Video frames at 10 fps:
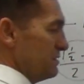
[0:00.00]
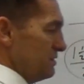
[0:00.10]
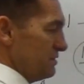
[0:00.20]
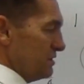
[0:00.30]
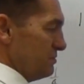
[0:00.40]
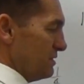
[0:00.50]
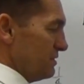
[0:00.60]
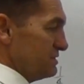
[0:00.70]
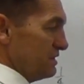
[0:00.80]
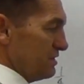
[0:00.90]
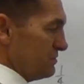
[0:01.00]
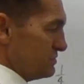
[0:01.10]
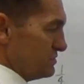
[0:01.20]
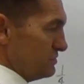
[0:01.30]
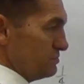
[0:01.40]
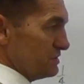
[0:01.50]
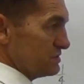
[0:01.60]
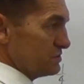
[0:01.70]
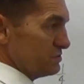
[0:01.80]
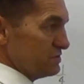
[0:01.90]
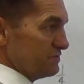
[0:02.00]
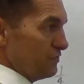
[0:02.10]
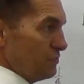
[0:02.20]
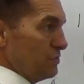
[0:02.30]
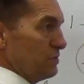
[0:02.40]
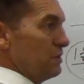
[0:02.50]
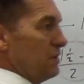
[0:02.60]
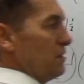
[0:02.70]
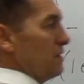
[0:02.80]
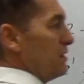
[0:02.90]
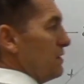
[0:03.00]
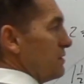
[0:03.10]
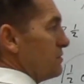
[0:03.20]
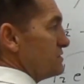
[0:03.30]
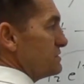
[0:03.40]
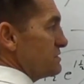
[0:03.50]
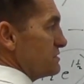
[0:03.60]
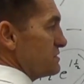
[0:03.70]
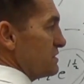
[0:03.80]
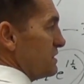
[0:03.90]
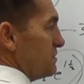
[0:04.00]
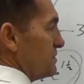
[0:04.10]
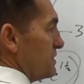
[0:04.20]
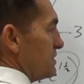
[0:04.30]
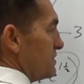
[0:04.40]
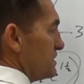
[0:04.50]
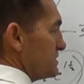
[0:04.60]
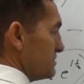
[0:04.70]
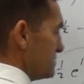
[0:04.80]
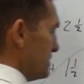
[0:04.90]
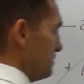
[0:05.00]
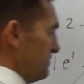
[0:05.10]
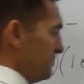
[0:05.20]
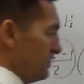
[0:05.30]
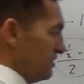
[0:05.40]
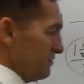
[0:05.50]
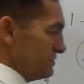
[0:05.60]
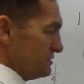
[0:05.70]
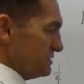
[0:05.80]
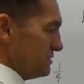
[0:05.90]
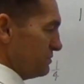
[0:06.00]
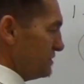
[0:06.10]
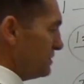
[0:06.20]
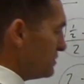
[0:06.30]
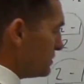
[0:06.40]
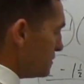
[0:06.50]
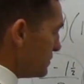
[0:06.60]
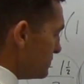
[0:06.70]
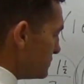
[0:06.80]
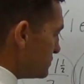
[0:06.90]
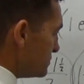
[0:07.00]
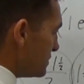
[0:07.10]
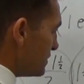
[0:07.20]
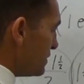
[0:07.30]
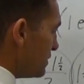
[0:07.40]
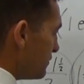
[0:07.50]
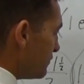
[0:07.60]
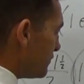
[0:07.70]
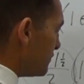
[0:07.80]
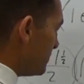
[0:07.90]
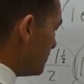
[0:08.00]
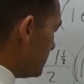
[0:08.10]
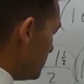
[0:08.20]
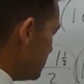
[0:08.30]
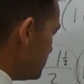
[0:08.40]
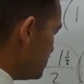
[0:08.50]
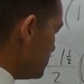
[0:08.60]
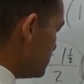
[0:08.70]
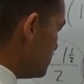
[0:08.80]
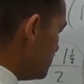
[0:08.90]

You keep going down, 2 plus 2 is 4, which is the same, and the next one's going to be 5, which is going to be 2.5 plus